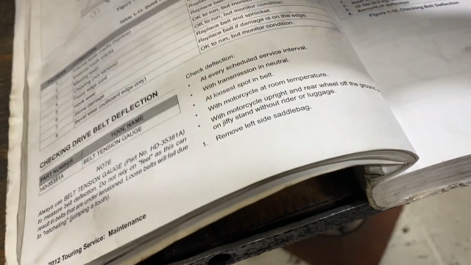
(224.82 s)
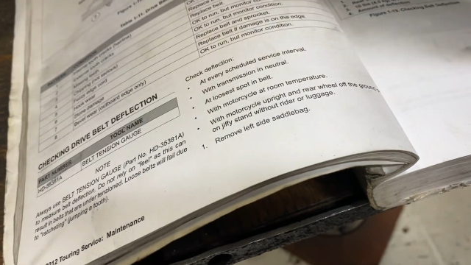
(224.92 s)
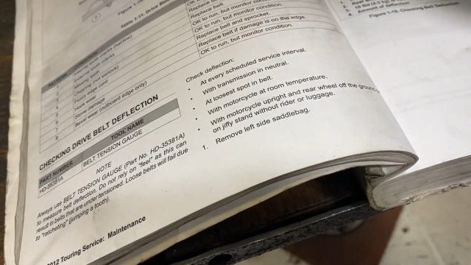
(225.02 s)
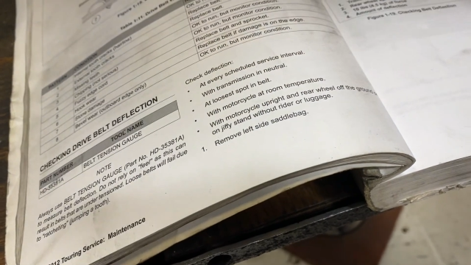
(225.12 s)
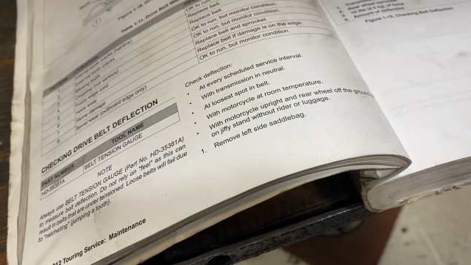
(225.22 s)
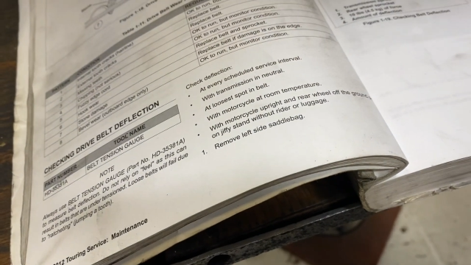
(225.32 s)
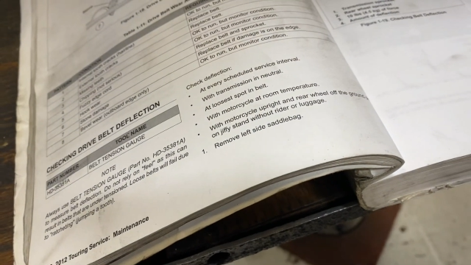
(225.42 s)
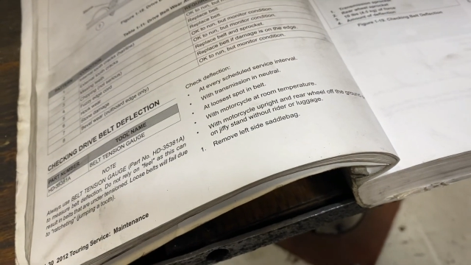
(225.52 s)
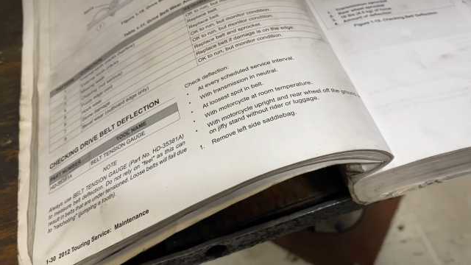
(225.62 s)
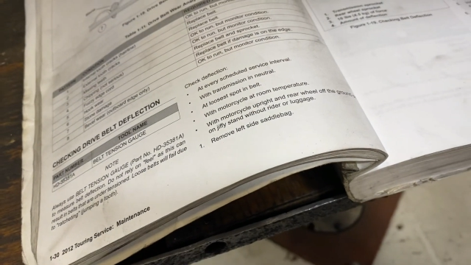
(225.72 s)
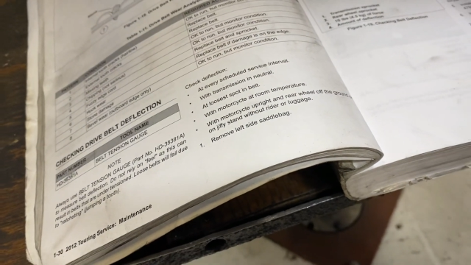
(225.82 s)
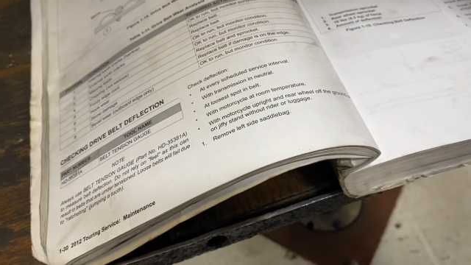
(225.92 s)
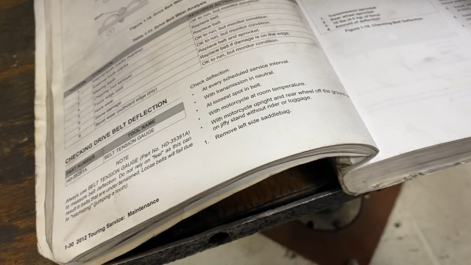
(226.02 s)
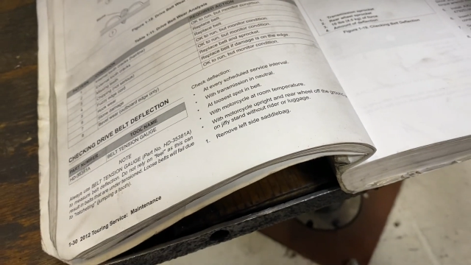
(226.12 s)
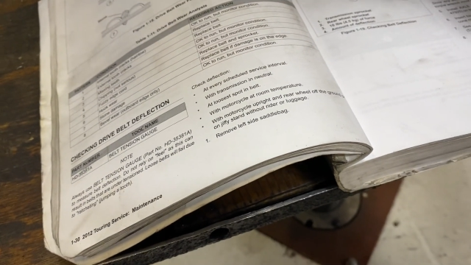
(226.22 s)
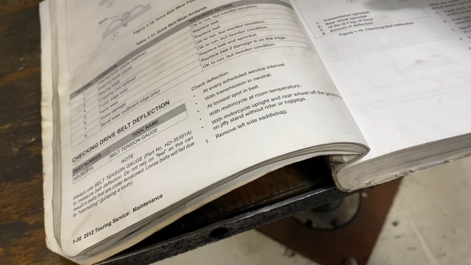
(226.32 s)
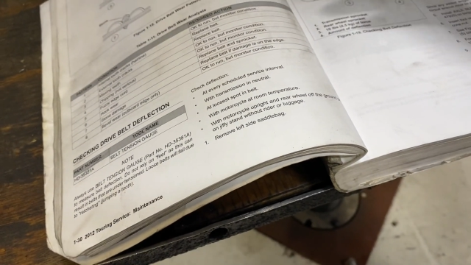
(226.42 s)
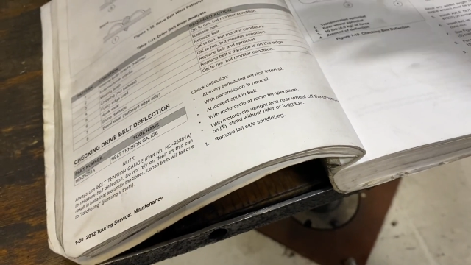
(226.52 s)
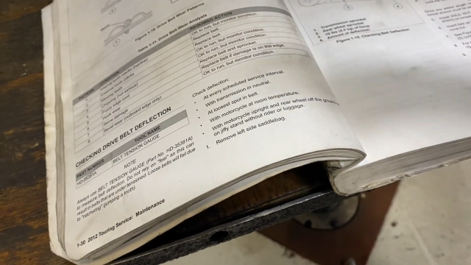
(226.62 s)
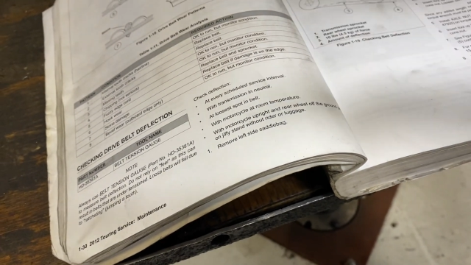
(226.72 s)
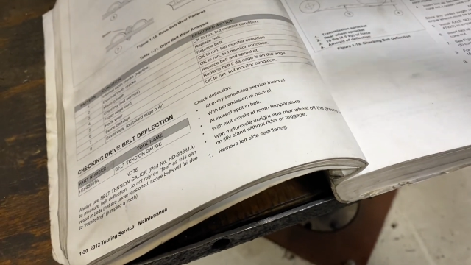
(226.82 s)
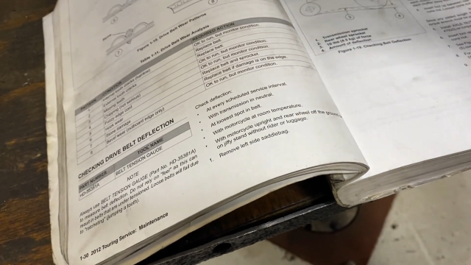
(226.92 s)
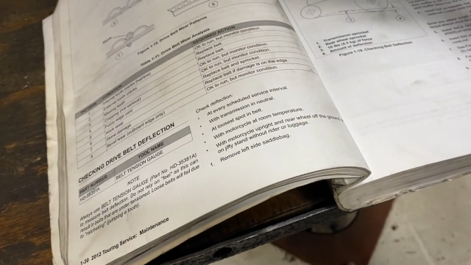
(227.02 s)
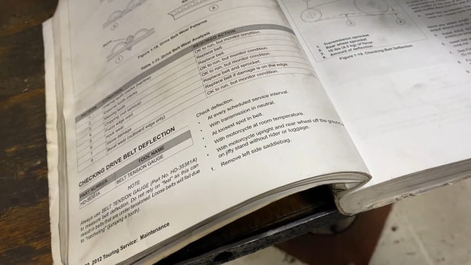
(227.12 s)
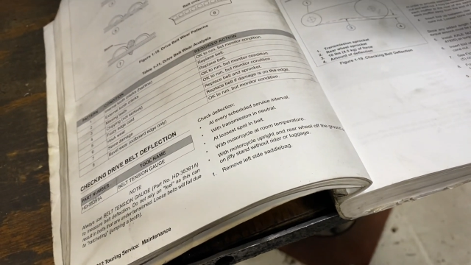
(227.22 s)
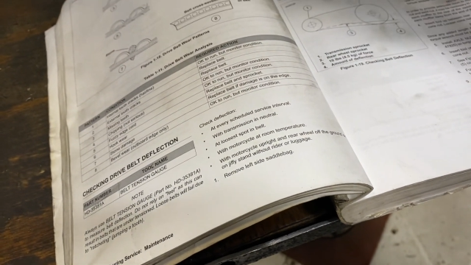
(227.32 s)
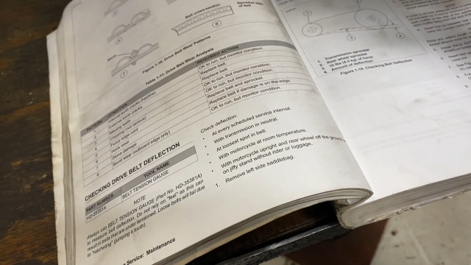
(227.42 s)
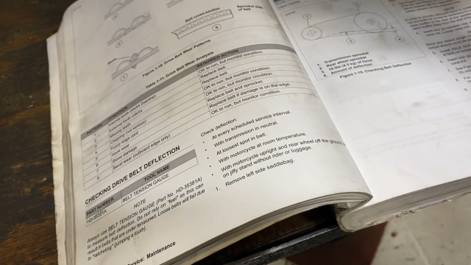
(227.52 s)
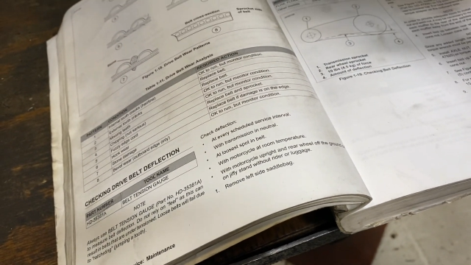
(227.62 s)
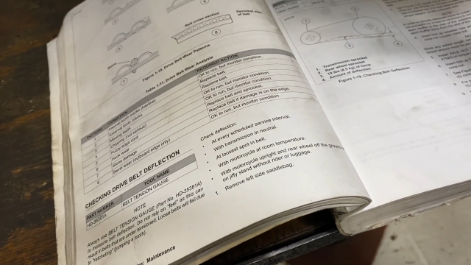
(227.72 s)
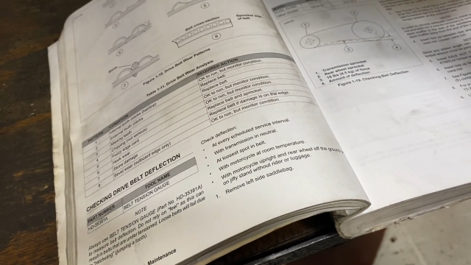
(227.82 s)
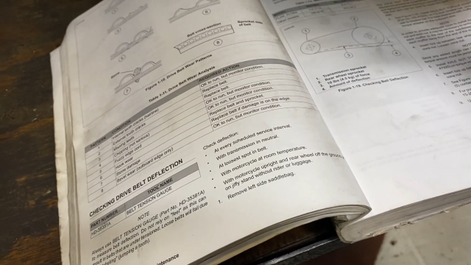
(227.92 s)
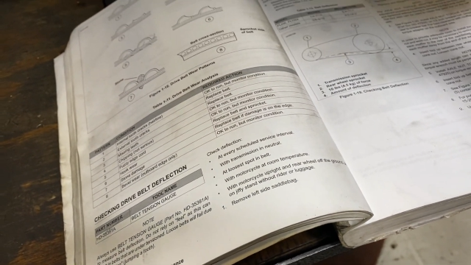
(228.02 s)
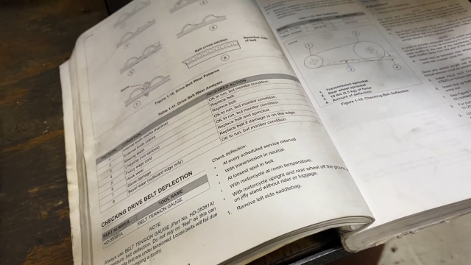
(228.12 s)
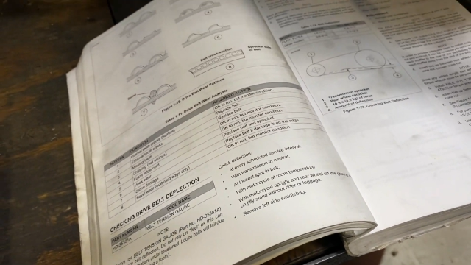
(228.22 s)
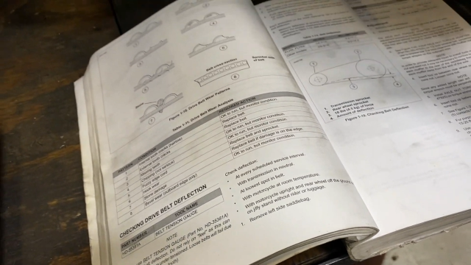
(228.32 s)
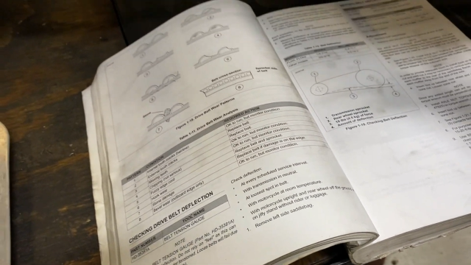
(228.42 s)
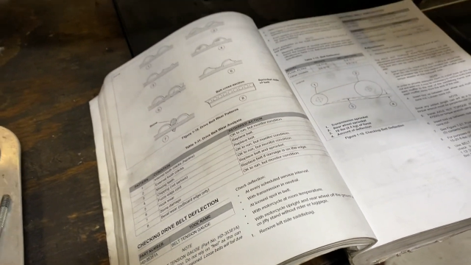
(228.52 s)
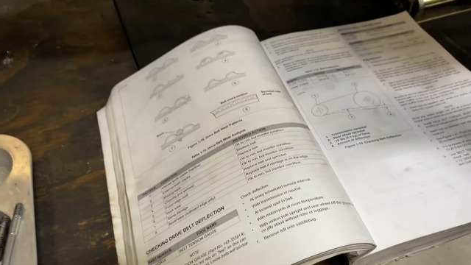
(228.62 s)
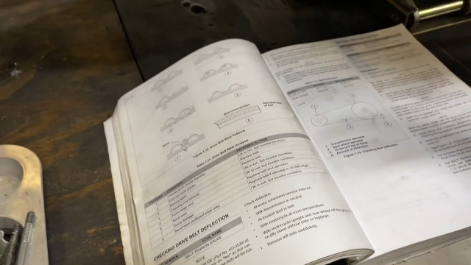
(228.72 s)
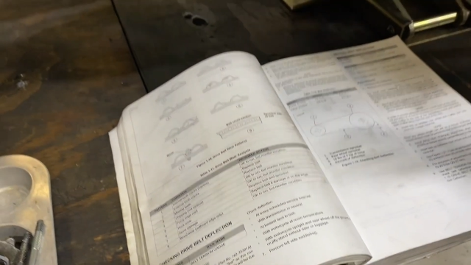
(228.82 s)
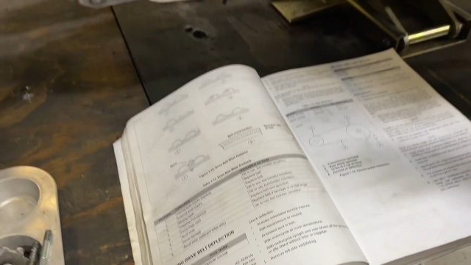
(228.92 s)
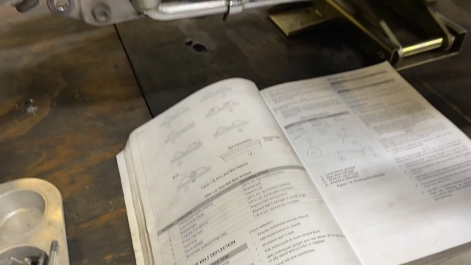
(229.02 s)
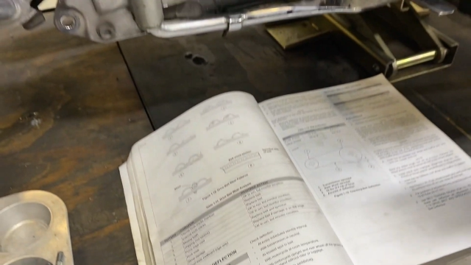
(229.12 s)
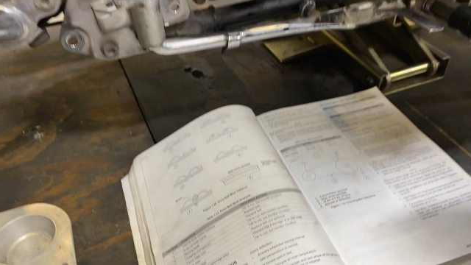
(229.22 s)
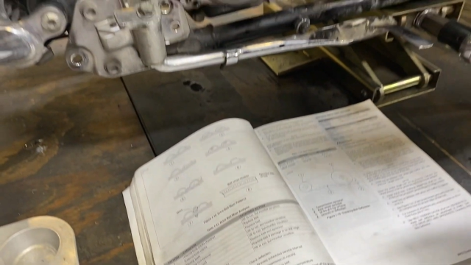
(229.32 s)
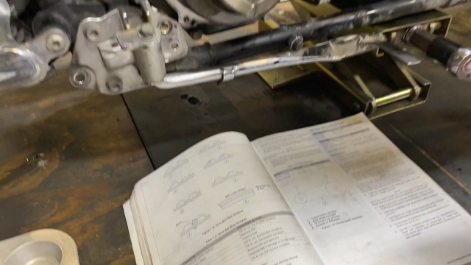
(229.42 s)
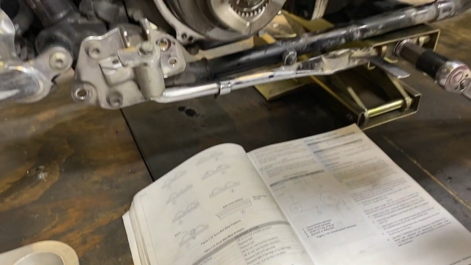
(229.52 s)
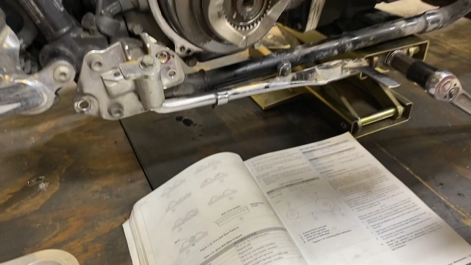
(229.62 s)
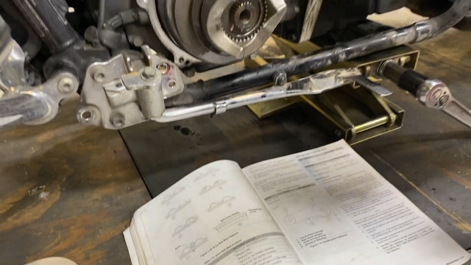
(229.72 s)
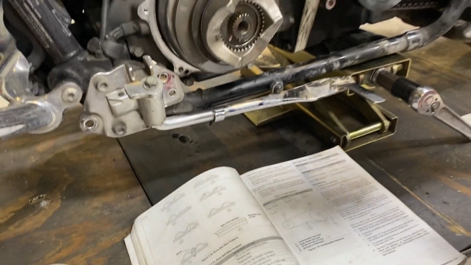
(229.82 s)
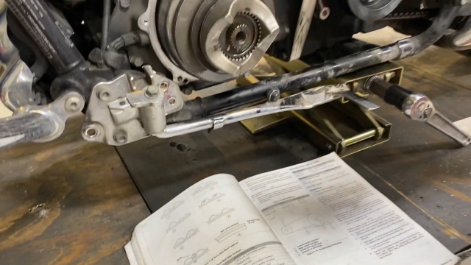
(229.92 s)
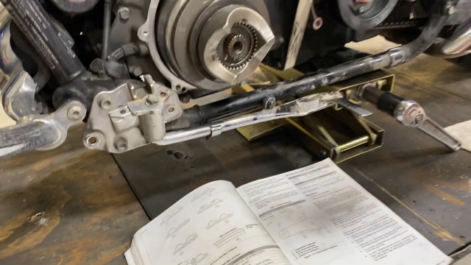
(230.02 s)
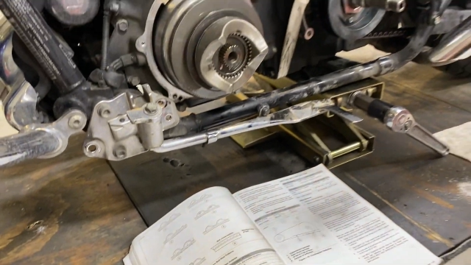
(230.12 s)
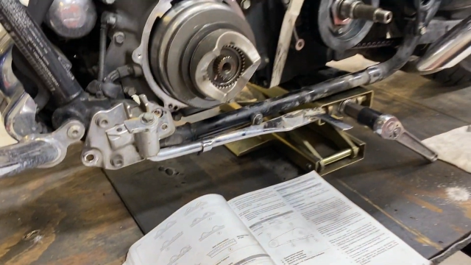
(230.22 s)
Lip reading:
No face is visible, so there are no lips to read.